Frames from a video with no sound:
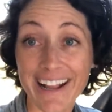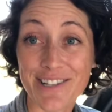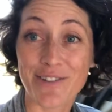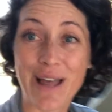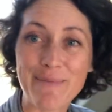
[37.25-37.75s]

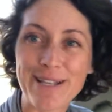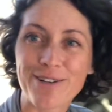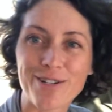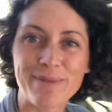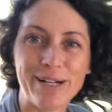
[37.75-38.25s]
so that means
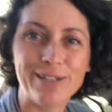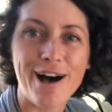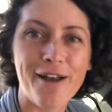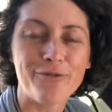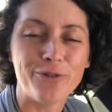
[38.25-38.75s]
there's been a
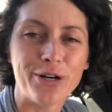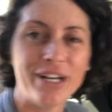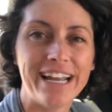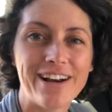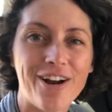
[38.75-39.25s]
lot of wood
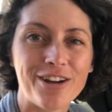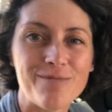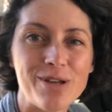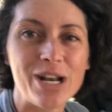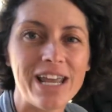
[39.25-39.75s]
in our
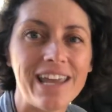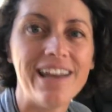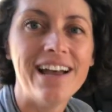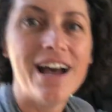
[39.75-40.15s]
community,